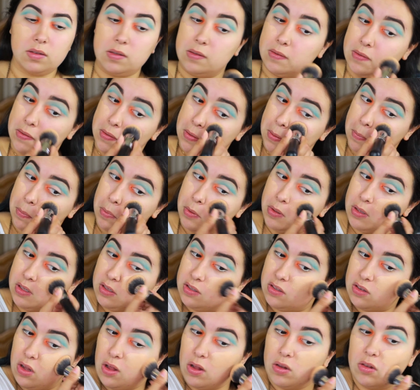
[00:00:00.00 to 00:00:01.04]
stipple
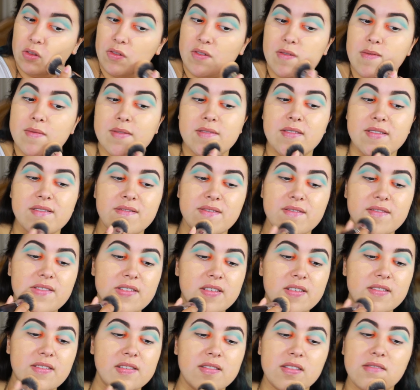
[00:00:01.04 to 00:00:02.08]
this all over my
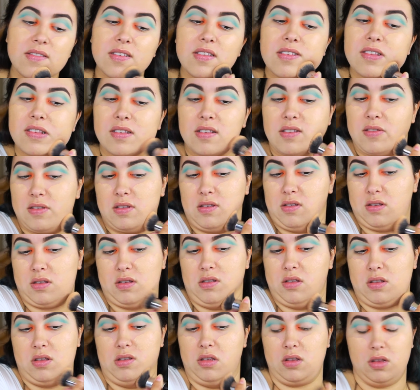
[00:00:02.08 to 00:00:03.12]
face,
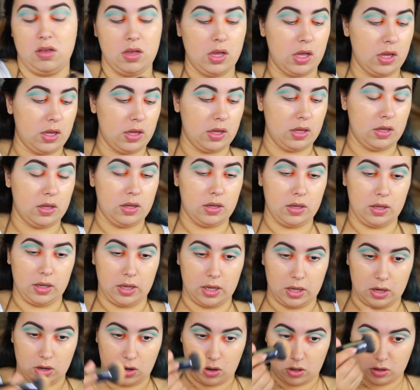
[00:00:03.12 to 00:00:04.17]

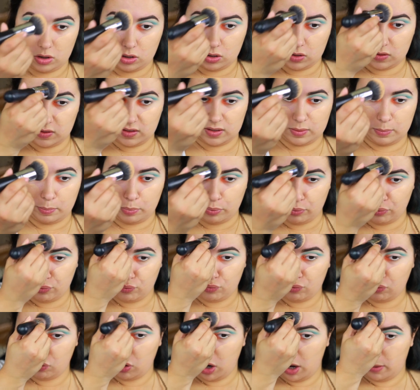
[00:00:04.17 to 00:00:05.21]
get all those
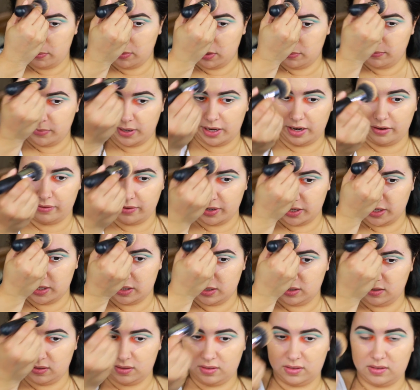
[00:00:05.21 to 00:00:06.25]
problem
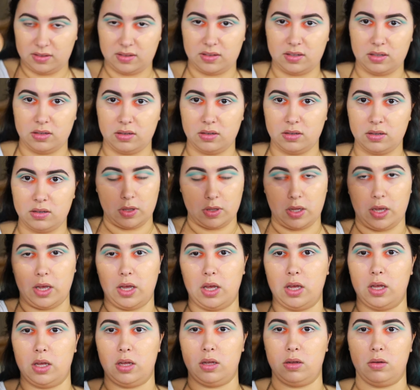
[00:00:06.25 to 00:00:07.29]
areas,
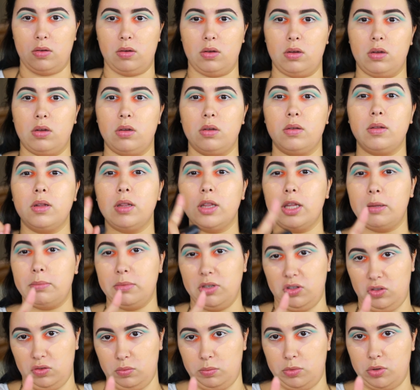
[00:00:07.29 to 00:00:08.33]
and let
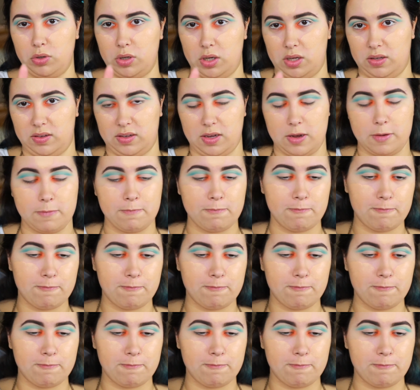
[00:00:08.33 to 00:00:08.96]
me zoom you guys out.